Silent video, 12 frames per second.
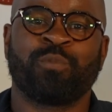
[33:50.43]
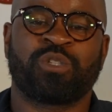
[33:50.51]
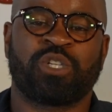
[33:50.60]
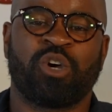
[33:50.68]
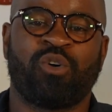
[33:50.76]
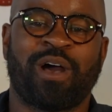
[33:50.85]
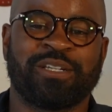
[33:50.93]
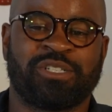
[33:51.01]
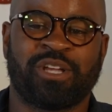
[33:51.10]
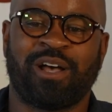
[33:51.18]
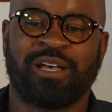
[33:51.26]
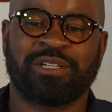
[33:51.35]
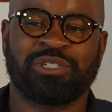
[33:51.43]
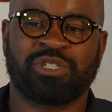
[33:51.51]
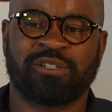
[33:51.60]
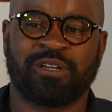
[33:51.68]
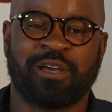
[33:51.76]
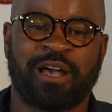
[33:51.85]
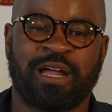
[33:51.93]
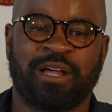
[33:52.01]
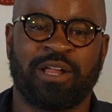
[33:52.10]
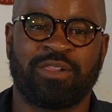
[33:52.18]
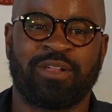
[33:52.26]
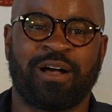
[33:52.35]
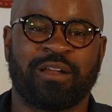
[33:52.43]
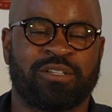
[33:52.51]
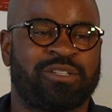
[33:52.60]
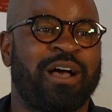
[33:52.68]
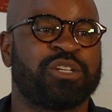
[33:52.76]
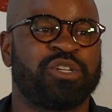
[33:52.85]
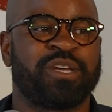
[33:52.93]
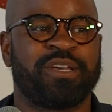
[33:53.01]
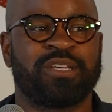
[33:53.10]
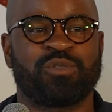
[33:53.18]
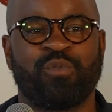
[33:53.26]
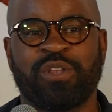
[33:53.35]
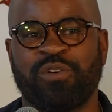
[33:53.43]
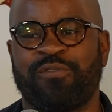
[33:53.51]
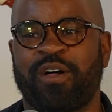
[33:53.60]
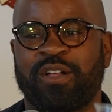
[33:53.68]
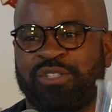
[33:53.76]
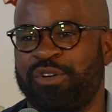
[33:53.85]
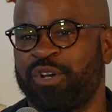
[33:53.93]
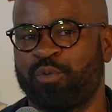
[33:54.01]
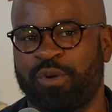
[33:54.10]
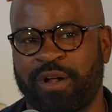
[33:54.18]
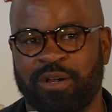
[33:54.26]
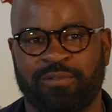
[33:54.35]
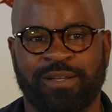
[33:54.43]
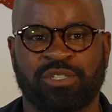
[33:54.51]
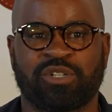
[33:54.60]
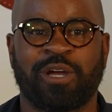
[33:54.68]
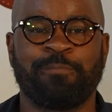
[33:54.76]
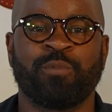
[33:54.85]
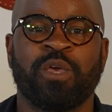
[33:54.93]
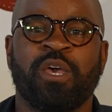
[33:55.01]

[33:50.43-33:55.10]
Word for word: So I staged at a lot of, staging is when you volunteer to work at a restaurant.